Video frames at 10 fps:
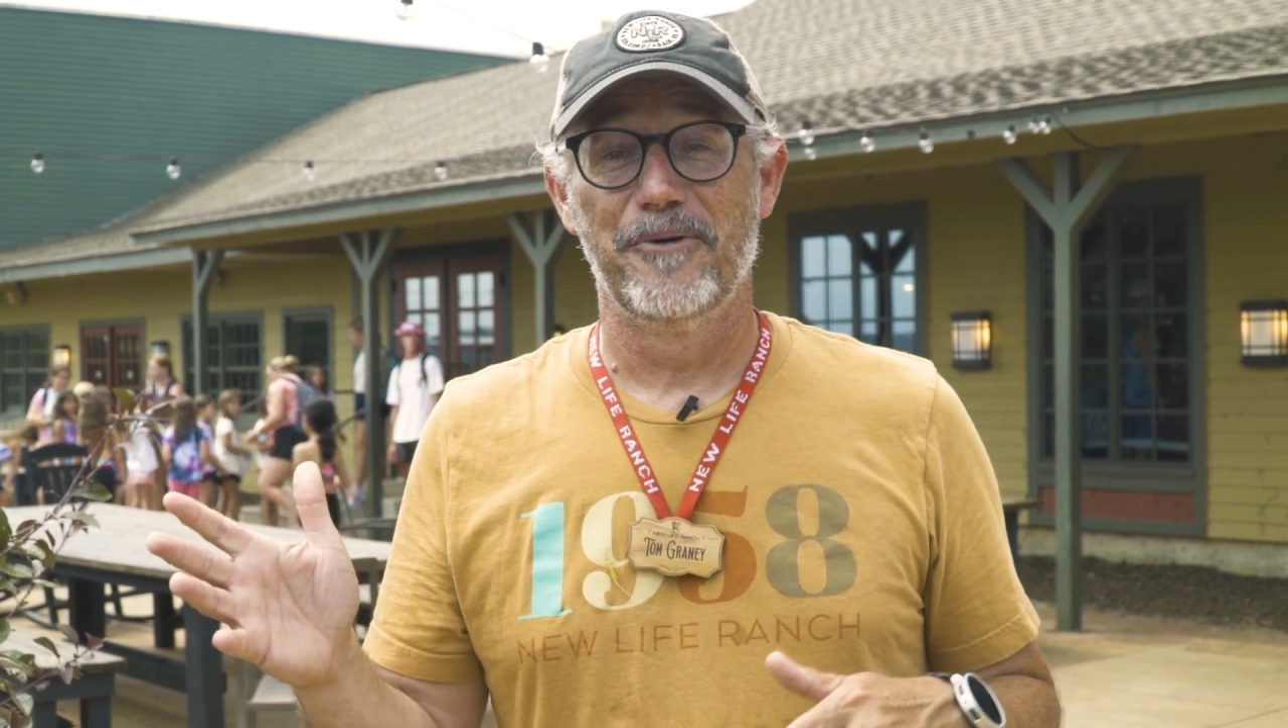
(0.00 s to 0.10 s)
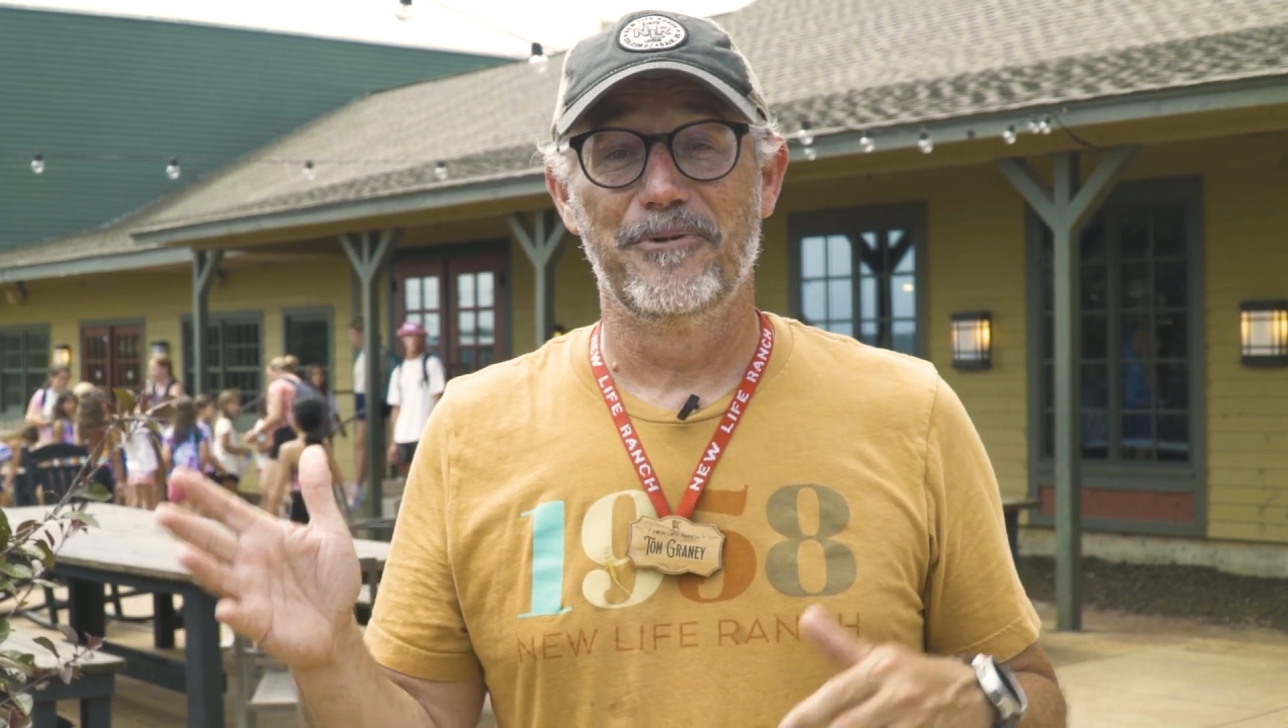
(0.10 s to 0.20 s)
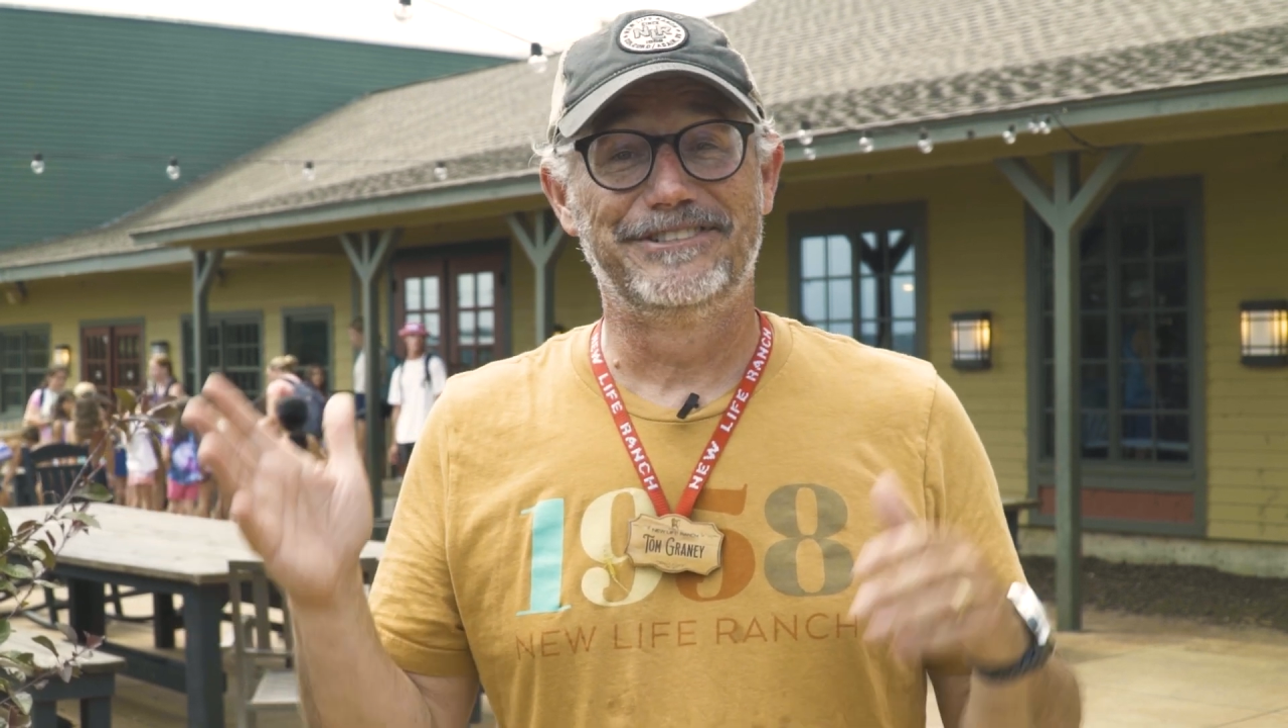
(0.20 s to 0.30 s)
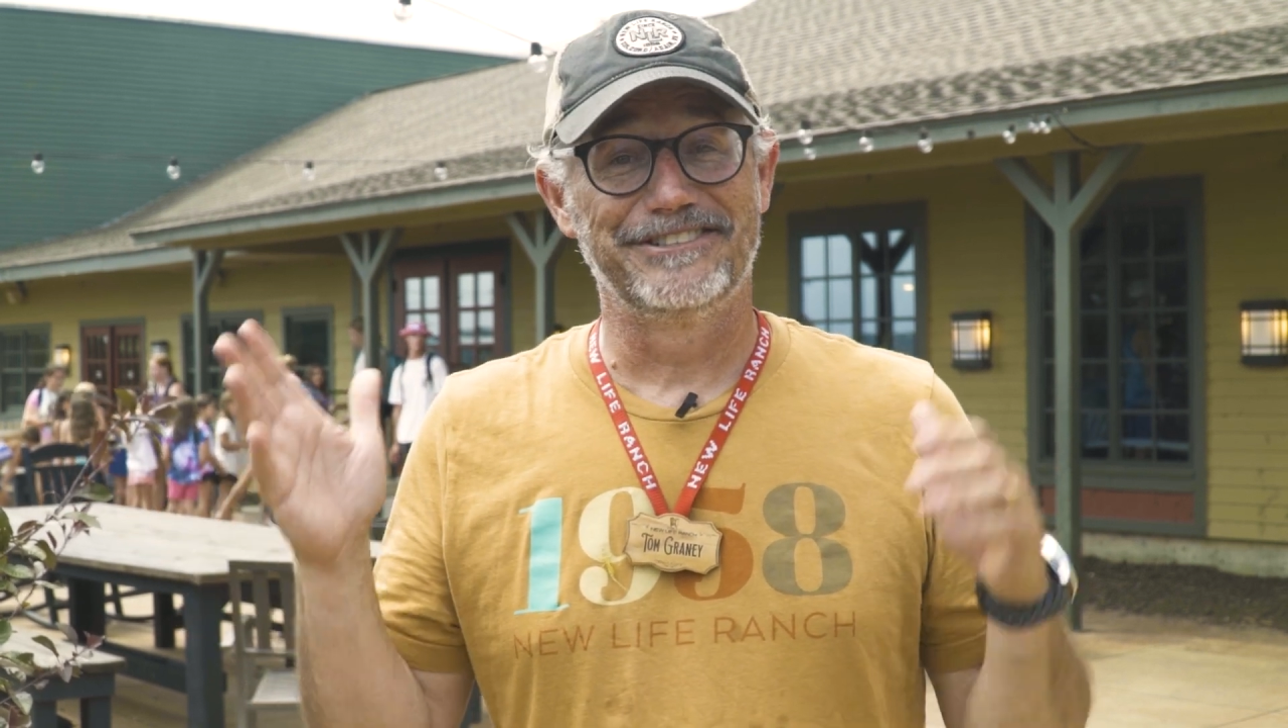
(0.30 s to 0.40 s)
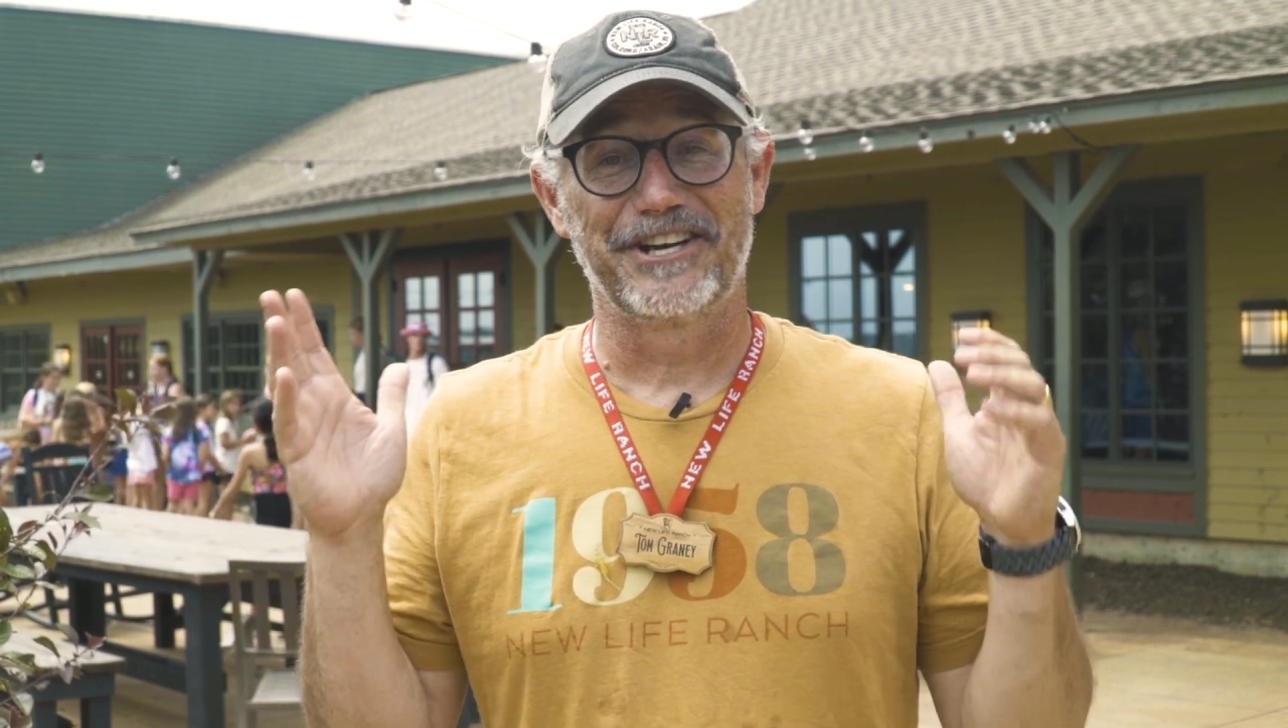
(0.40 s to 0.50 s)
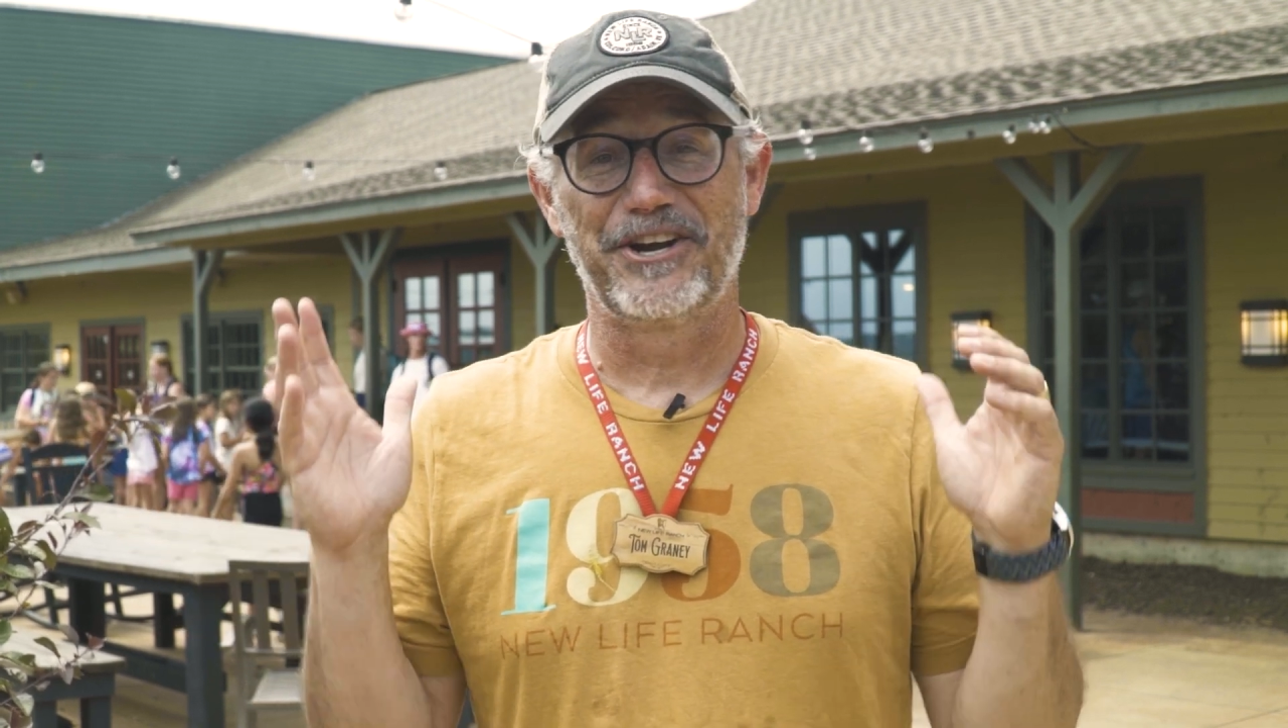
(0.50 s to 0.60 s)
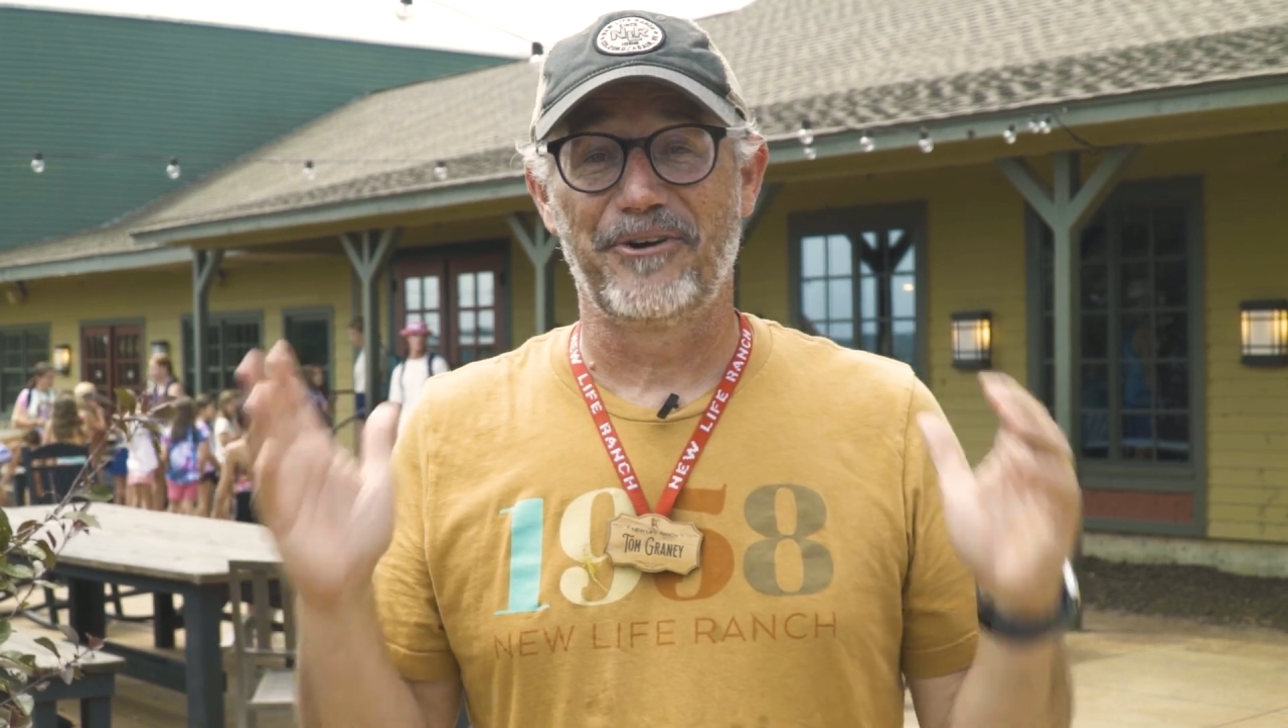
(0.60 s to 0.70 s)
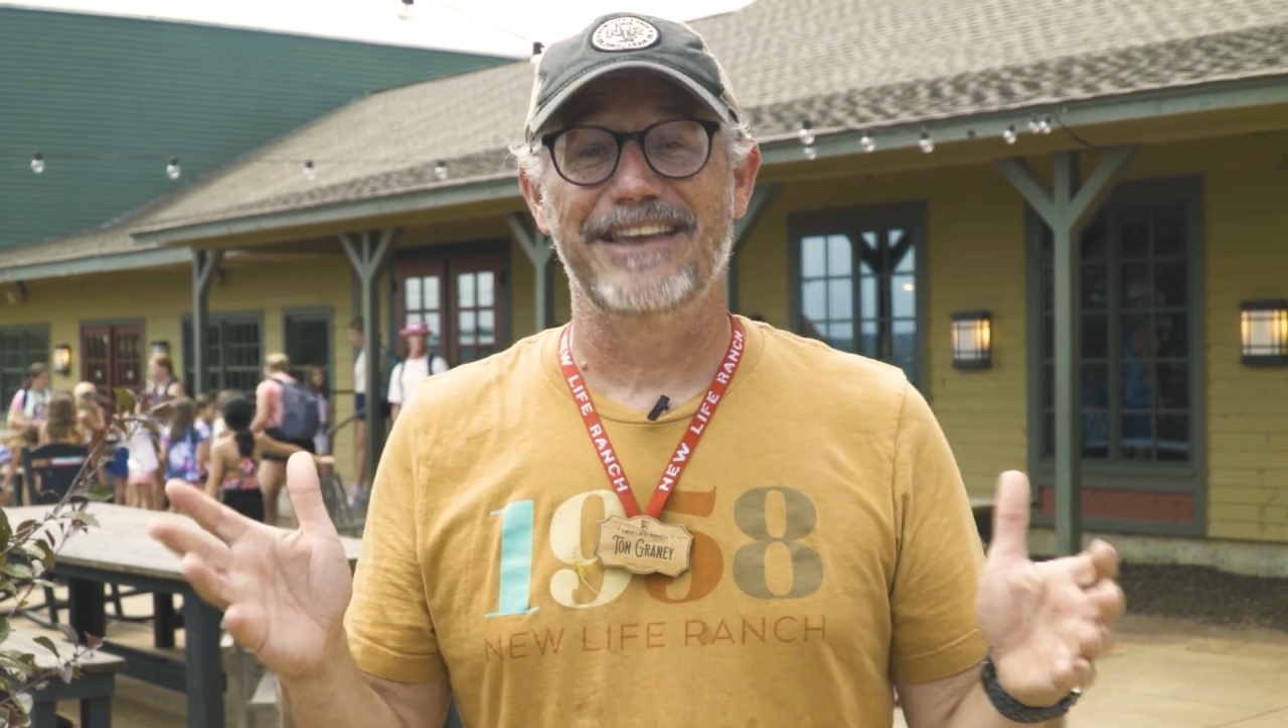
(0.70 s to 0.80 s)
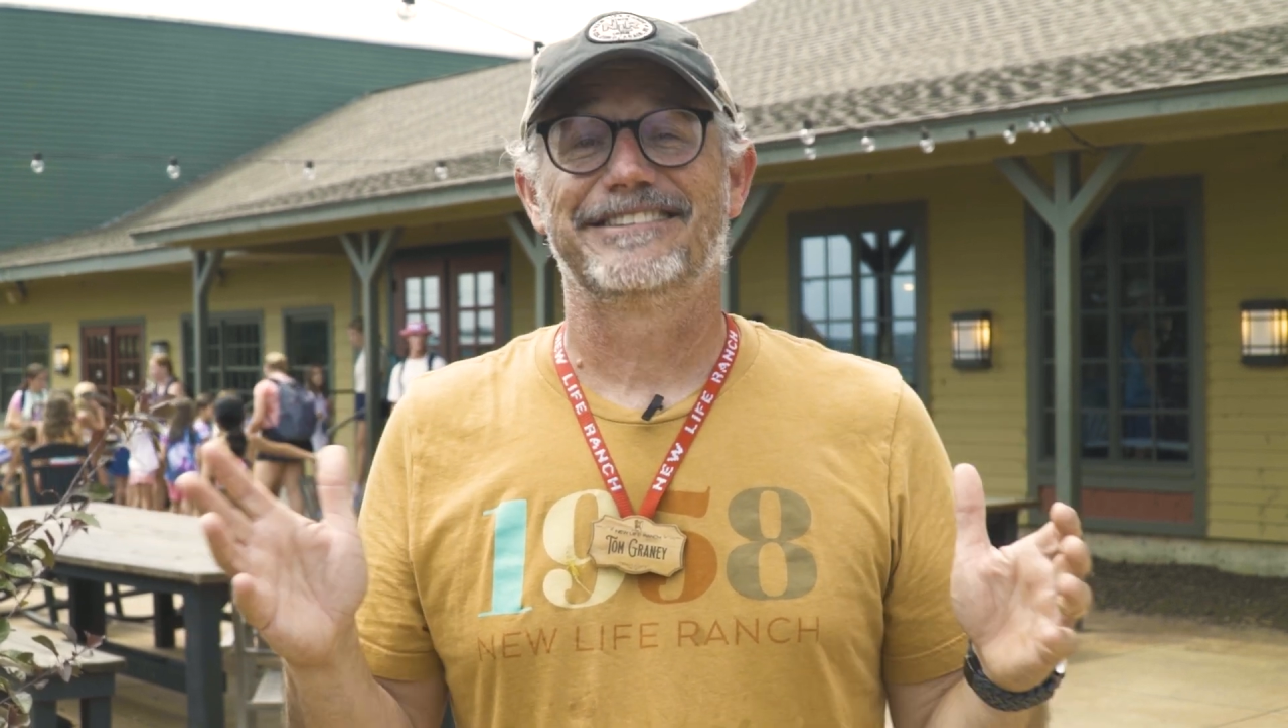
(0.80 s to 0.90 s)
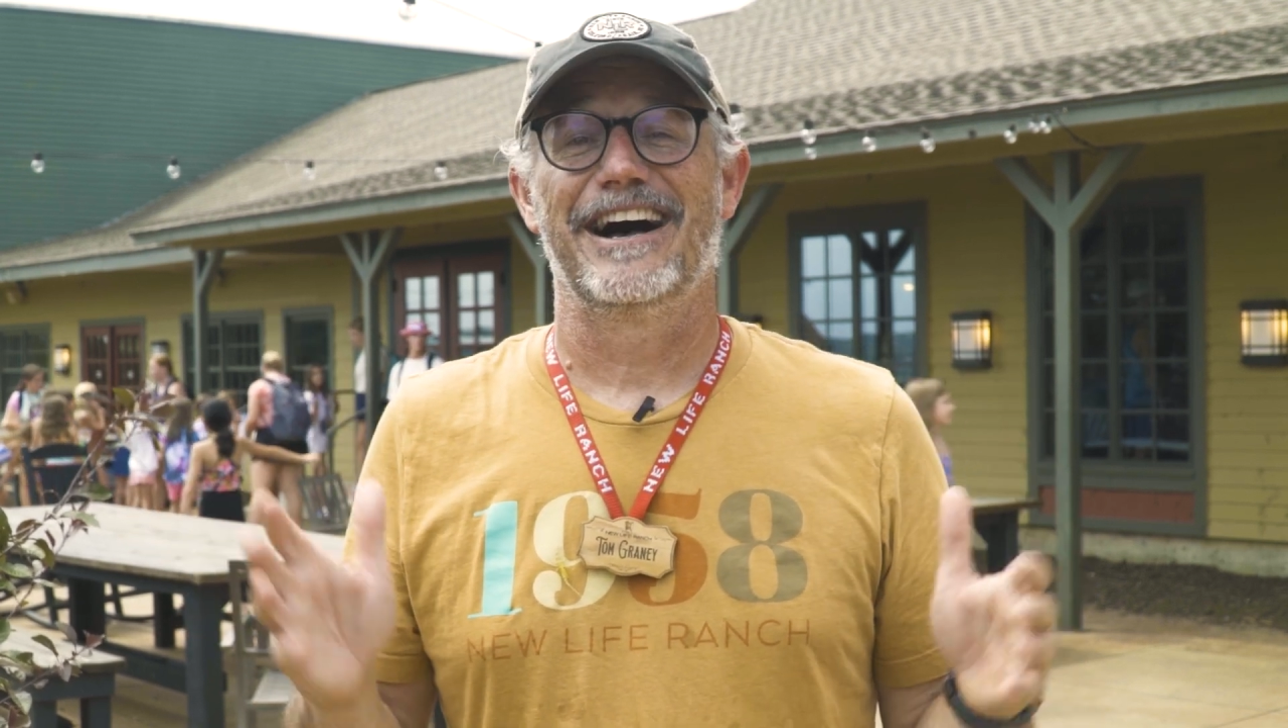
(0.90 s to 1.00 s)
which is a great